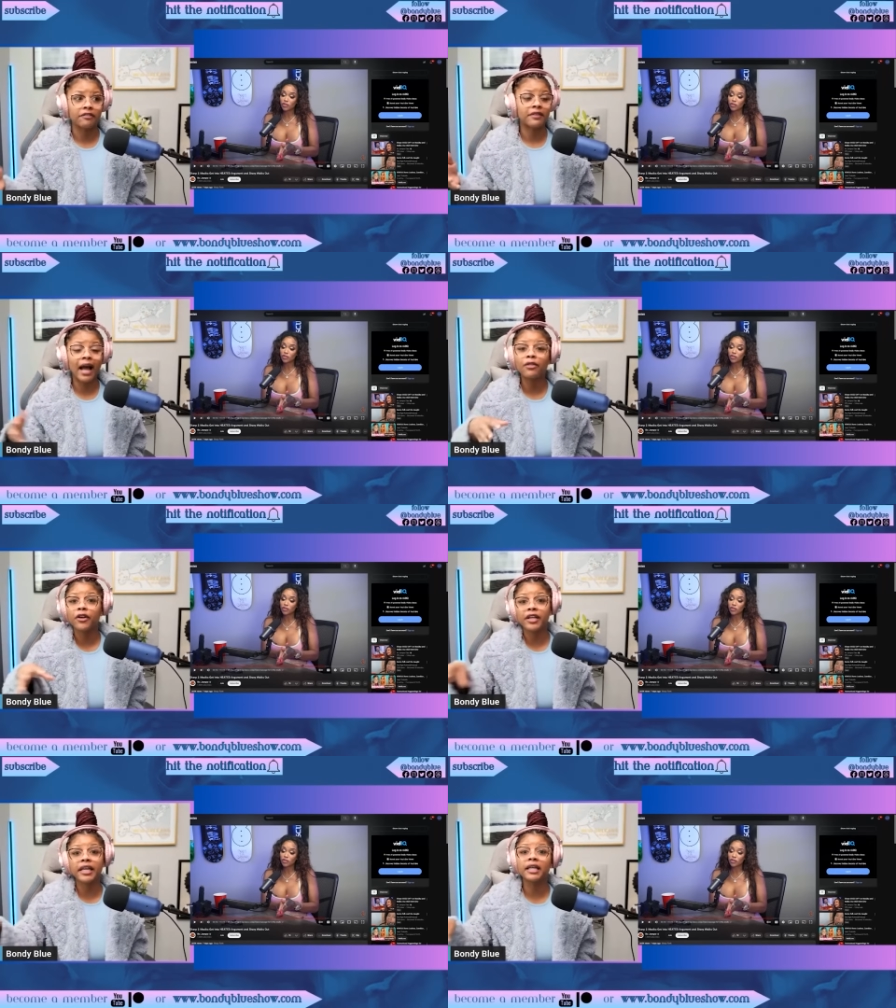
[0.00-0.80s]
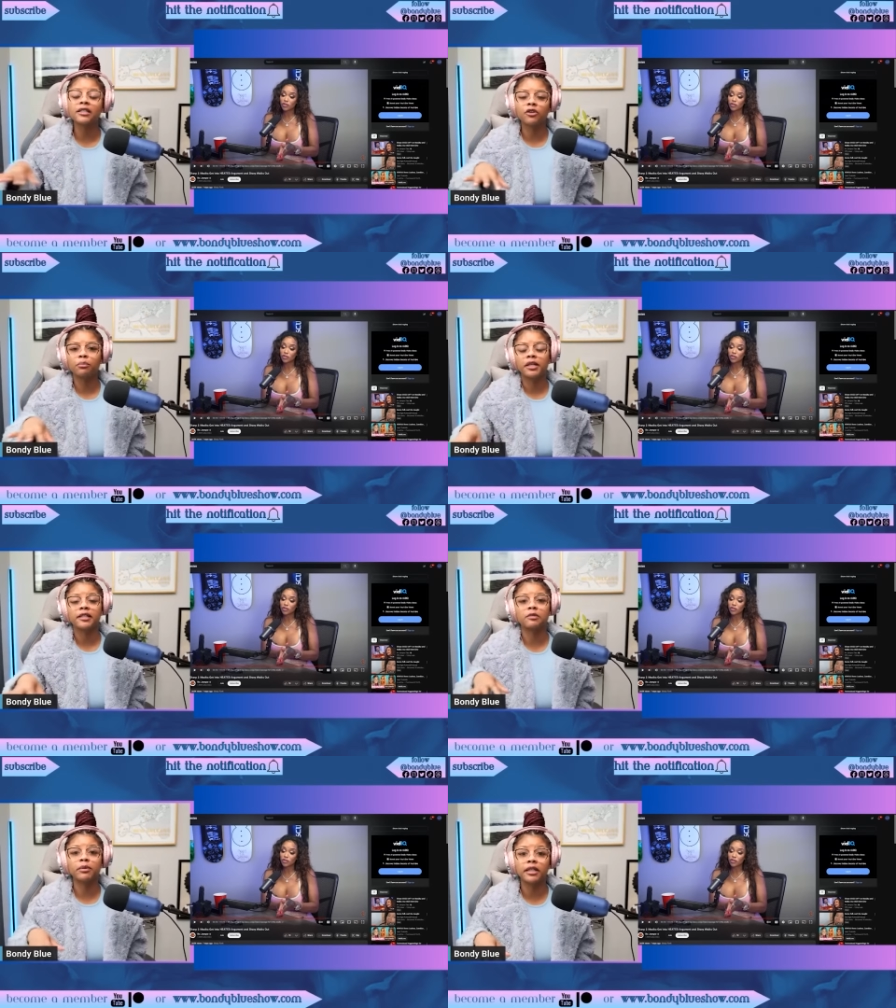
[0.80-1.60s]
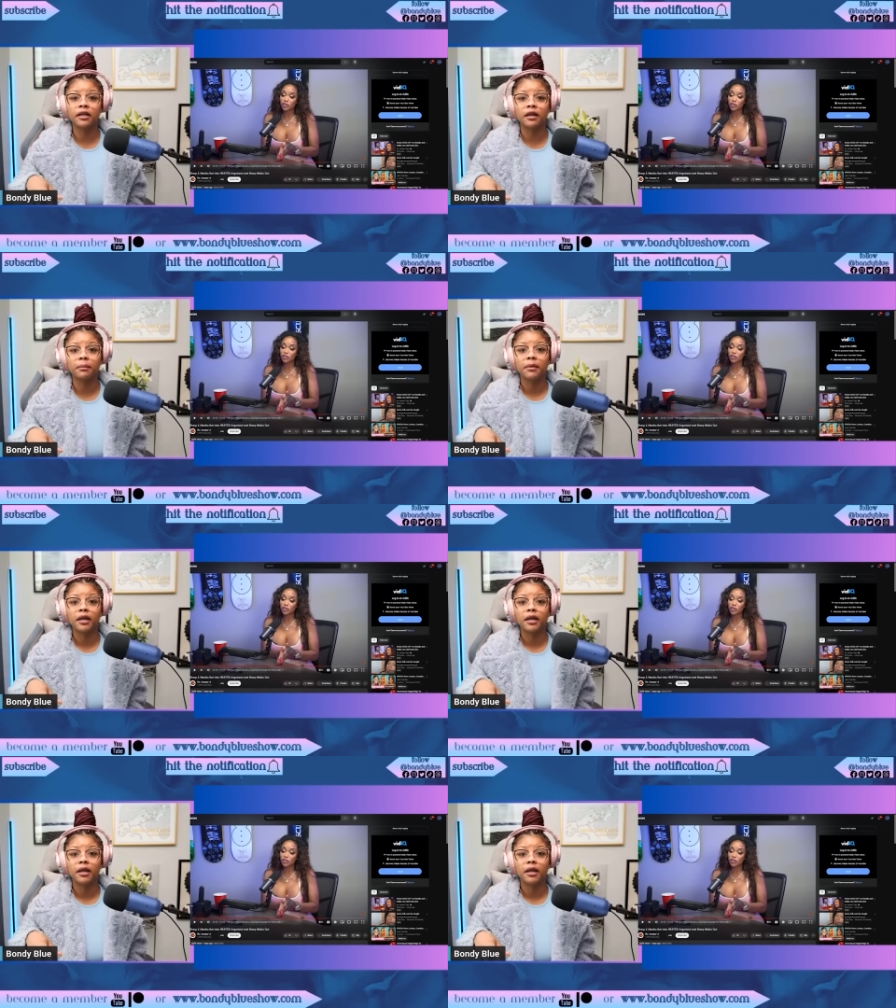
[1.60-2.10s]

Now their kids are being split up